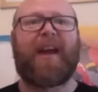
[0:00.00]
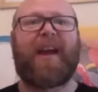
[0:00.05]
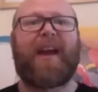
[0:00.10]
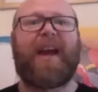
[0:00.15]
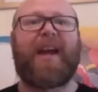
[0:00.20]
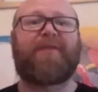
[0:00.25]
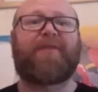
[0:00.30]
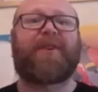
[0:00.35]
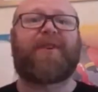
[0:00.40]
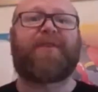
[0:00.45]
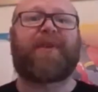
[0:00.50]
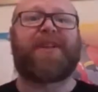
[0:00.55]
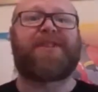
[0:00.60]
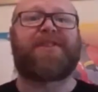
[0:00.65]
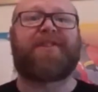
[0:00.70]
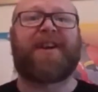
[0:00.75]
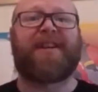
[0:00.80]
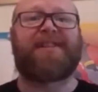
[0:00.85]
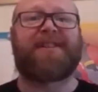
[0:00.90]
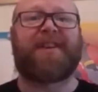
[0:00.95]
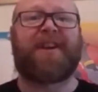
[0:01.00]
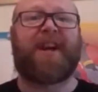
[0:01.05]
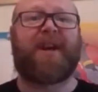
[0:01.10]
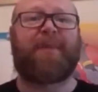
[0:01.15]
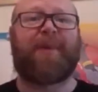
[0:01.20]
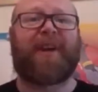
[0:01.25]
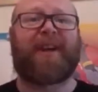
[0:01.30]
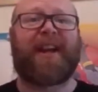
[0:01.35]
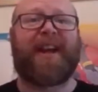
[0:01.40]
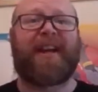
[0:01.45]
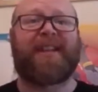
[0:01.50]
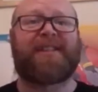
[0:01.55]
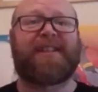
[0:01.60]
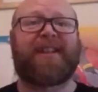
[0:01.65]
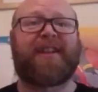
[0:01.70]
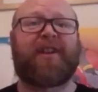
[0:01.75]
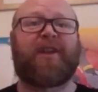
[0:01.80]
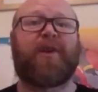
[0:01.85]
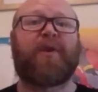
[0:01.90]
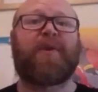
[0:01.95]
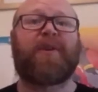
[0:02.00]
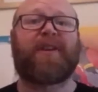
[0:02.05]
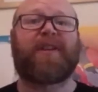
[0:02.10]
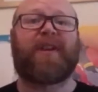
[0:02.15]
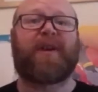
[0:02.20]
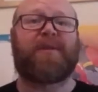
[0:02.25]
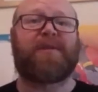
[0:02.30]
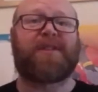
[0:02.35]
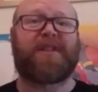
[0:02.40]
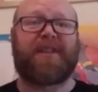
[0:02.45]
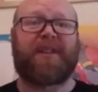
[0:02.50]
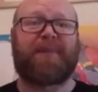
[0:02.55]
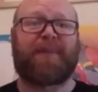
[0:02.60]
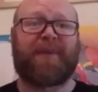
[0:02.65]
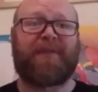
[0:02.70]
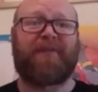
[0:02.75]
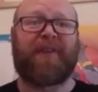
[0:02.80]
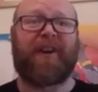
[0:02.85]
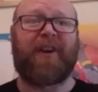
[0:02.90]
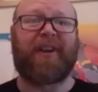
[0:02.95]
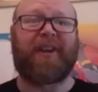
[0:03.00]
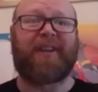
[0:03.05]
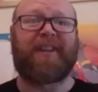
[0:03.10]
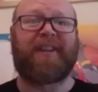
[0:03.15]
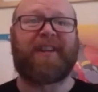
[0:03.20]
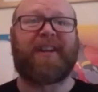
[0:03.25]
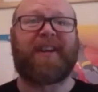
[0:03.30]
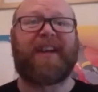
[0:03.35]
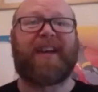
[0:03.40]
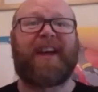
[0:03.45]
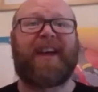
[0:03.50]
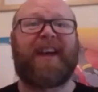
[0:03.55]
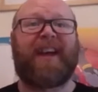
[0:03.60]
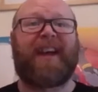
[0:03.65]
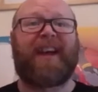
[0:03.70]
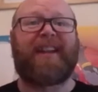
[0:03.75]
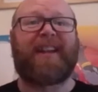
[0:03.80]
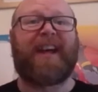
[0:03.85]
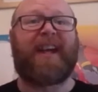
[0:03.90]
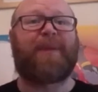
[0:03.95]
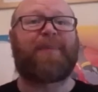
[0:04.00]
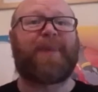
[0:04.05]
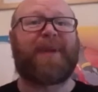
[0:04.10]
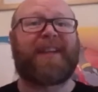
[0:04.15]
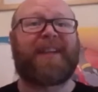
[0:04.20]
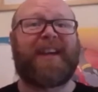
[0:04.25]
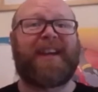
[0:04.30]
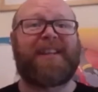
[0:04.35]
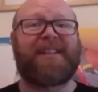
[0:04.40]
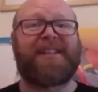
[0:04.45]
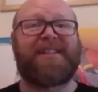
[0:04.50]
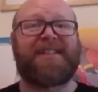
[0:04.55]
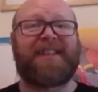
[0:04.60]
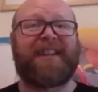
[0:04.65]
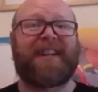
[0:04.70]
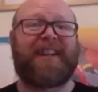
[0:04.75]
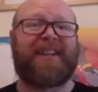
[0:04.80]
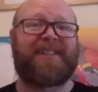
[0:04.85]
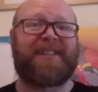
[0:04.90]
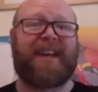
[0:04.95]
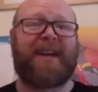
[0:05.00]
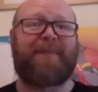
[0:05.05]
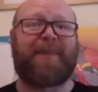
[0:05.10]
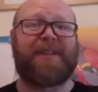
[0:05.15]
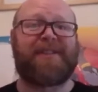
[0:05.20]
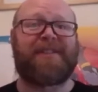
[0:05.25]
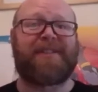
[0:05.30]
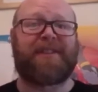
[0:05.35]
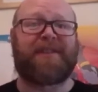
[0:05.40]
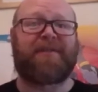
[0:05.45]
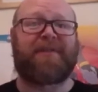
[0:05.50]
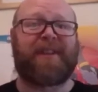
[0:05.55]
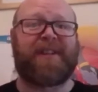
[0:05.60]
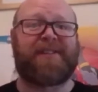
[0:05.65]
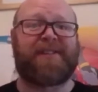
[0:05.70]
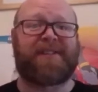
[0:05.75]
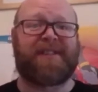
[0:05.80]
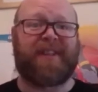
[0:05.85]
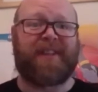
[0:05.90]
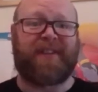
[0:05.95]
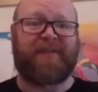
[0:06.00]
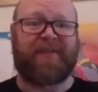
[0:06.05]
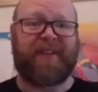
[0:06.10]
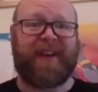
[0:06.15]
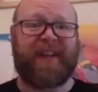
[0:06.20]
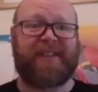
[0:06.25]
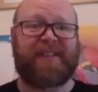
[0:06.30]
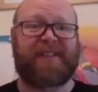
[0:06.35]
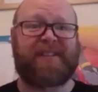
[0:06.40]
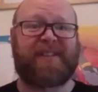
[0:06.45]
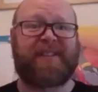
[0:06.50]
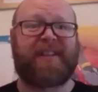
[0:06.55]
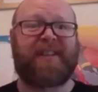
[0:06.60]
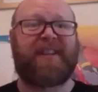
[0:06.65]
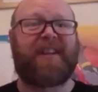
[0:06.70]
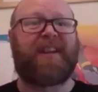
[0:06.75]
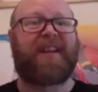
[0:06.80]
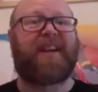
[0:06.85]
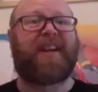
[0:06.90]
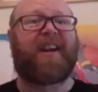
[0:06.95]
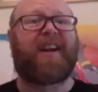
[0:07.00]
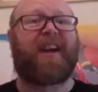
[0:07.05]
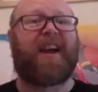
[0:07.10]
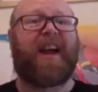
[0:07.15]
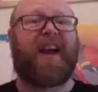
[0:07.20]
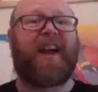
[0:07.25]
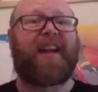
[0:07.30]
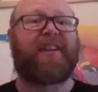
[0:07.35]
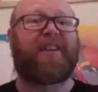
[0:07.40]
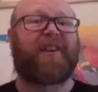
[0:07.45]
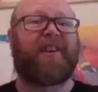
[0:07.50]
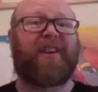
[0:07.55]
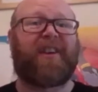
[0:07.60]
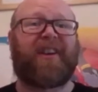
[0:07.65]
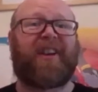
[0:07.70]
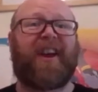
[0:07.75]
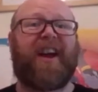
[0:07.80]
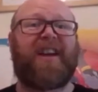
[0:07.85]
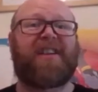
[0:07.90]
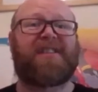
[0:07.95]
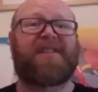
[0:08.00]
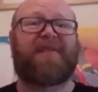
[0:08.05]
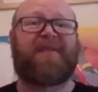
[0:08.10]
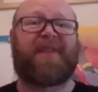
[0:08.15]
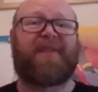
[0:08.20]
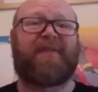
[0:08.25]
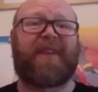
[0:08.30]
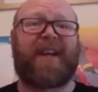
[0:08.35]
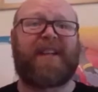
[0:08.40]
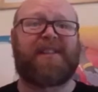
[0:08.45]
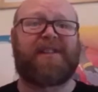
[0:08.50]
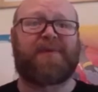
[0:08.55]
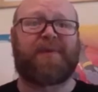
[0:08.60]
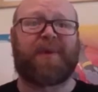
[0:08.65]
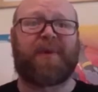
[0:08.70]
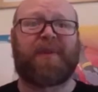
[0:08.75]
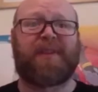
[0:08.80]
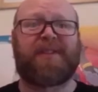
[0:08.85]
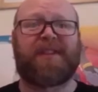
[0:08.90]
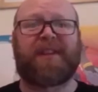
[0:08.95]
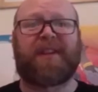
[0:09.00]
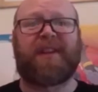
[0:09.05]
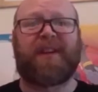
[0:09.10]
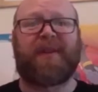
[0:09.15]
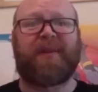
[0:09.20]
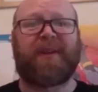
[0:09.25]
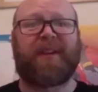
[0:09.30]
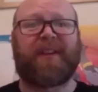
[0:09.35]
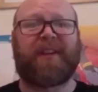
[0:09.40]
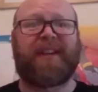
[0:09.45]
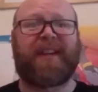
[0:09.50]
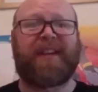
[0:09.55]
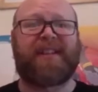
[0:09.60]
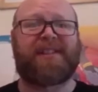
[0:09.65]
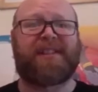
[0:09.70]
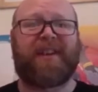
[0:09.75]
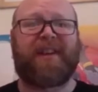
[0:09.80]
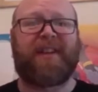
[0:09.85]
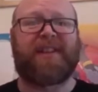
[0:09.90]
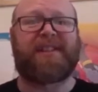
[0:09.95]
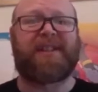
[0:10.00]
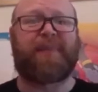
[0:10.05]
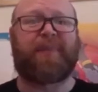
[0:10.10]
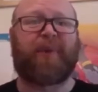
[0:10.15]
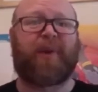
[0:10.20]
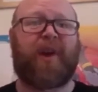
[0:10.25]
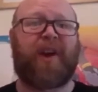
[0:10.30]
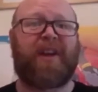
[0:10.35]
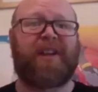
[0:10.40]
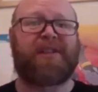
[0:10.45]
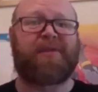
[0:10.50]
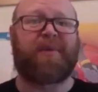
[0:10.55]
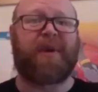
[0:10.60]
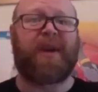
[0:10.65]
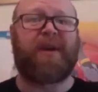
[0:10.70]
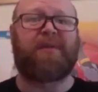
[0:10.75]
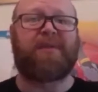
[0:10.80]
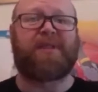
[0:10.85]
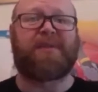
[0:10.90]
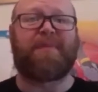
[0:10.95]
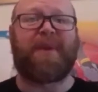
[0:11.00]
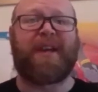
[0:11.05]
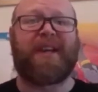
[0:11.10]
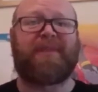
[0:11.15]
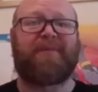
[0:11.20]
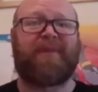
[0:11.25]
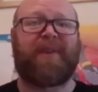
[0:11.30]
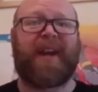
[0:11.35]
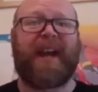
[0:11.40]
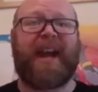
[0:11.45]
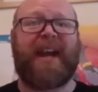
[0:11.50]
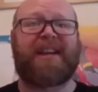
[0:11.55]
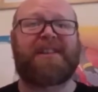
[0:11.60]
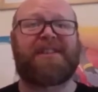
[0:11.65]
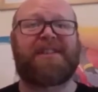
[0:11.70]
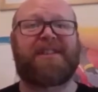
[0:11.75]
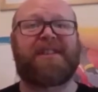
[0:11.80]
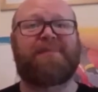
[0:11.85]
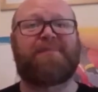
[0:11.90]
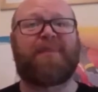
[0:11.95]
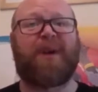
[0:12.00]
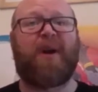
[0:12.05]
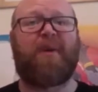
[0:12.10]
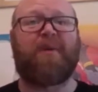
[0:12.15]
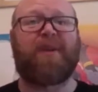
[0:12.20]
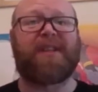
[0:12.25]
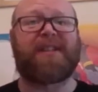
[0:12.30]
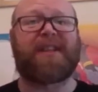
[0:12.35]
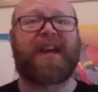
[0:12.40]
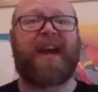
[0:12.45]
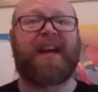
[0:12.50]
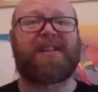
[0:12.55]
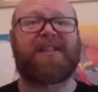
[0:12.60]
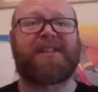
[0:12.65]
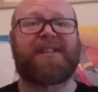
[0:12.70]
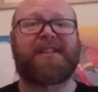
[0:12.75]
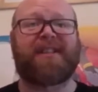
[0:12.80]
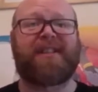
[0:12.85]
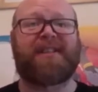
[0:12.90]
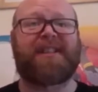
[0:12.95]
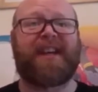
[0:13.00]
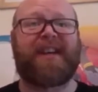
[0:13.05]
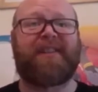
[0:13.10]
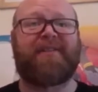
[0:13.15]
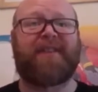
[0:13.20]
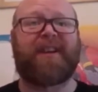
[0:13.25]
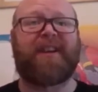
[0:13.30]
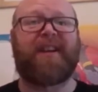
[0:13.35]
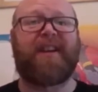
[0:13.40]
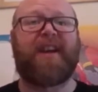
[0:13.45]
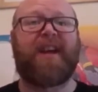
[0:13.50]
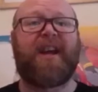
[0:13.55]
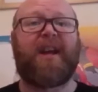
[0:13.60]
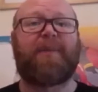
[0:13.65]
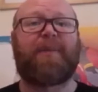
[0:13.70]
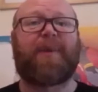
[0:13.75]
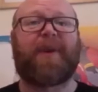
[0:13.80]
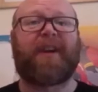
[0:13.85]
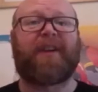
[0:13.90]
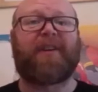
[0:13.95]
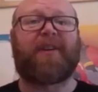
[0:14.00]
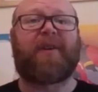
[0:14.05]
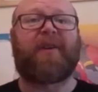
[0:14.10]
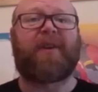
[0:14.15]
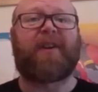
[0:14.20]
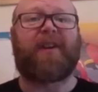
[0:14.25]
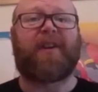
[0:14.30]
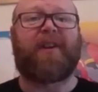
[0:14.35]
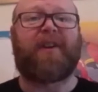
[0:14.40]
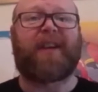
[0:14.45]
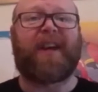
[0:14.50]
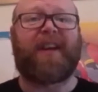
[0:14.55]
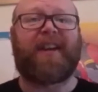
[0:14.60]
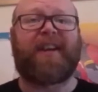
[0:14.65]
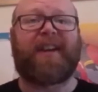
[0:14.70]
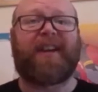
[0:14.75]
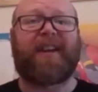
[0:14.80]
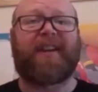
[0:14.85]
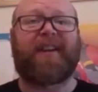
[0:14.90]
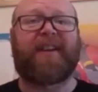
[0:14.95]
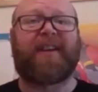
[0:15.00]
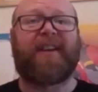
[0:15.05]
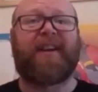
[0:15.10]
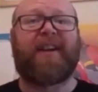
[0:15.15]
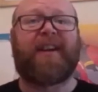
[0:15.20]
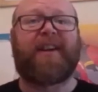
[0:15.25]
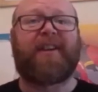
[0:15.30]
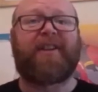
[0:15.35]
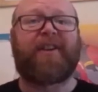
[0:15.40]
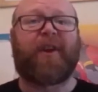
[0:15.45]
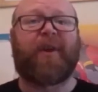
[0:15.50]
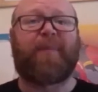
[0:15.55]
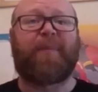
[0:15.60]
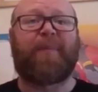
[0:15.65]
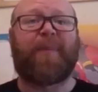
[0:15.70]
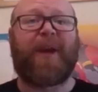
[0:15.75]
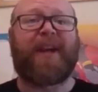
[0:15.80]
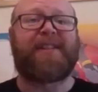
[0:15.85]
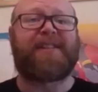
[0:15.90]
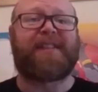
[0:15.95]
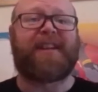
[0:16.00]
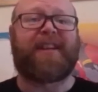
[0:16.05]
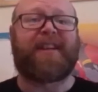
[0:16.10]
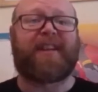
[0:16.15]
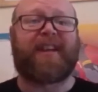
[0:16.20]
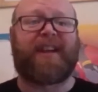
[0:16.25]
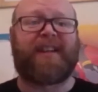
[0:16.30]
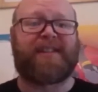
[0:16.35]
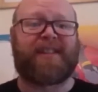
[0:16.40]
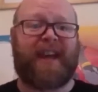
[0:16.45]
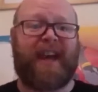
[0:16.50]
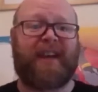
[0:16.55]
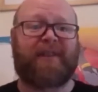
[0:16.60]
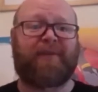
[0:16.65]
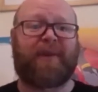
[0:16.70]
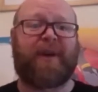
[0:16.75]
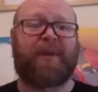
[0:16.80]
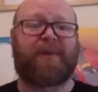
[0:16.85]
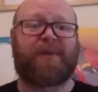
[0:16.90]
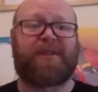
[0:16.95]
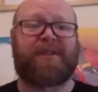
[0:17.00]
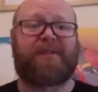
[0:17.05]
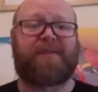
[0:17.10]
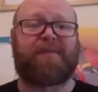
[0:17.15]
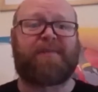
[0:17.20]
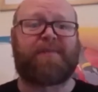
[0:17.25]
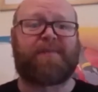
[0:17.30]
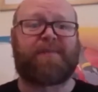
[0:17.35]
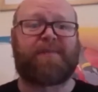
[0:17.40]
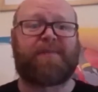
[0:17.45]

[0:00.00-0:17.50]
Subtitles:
Every creature has an armor class, including those that you'll be fighting. And that will be key to dealing damage to the creatures that you face. There are lots of advanced rules, including things like surprise rounds, making reactions, bonus actions, etc. But I'm going to look at here your basic attack rounds.